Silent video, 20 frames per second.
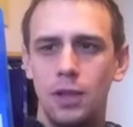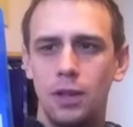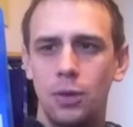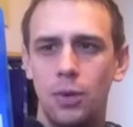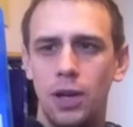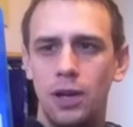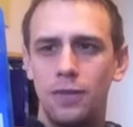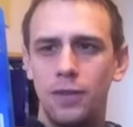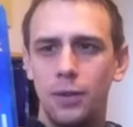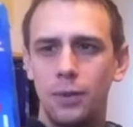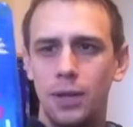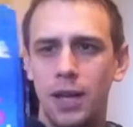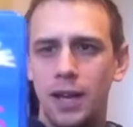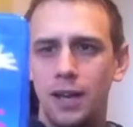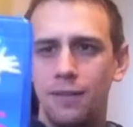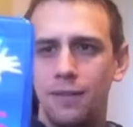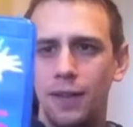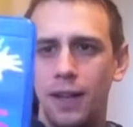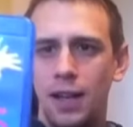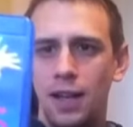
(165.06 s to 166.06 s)
Quite a few kind
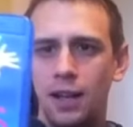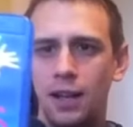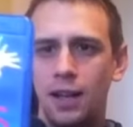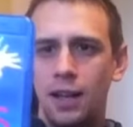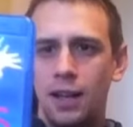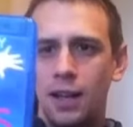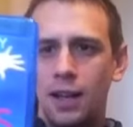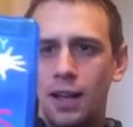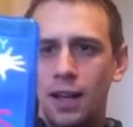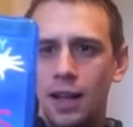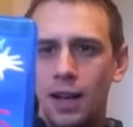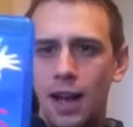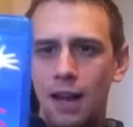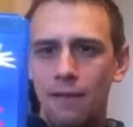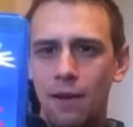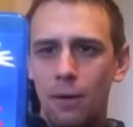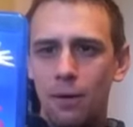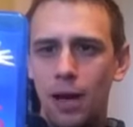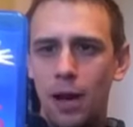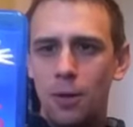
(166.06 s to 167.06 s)
of laugh
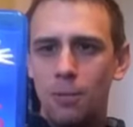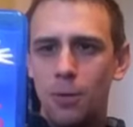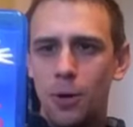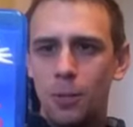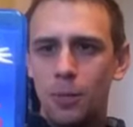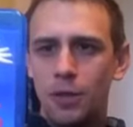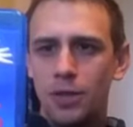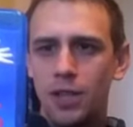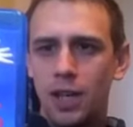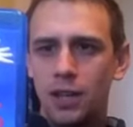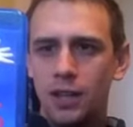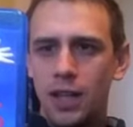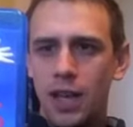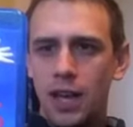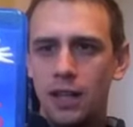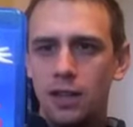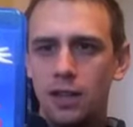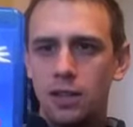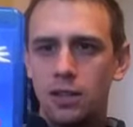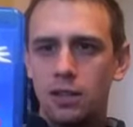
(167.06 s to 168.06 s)
out loud moments on there,
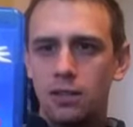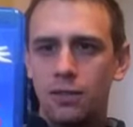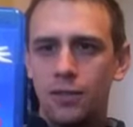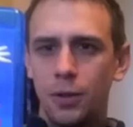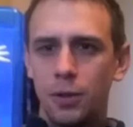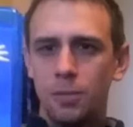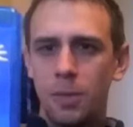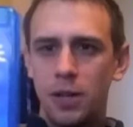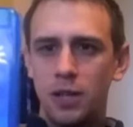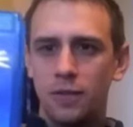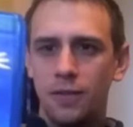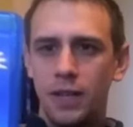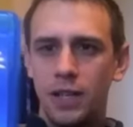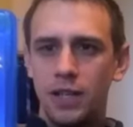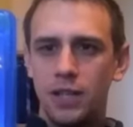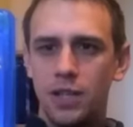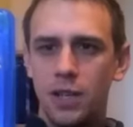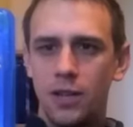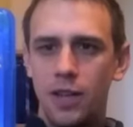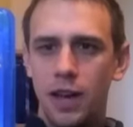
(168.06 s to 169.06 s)
and there's a few special
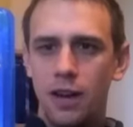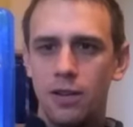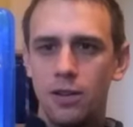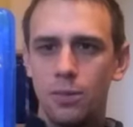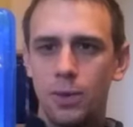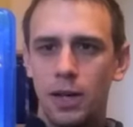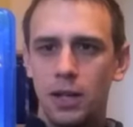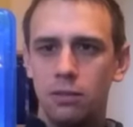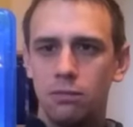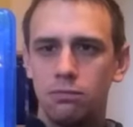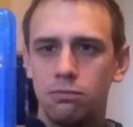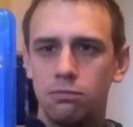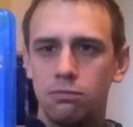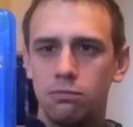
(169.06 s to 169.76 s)
features on there as well.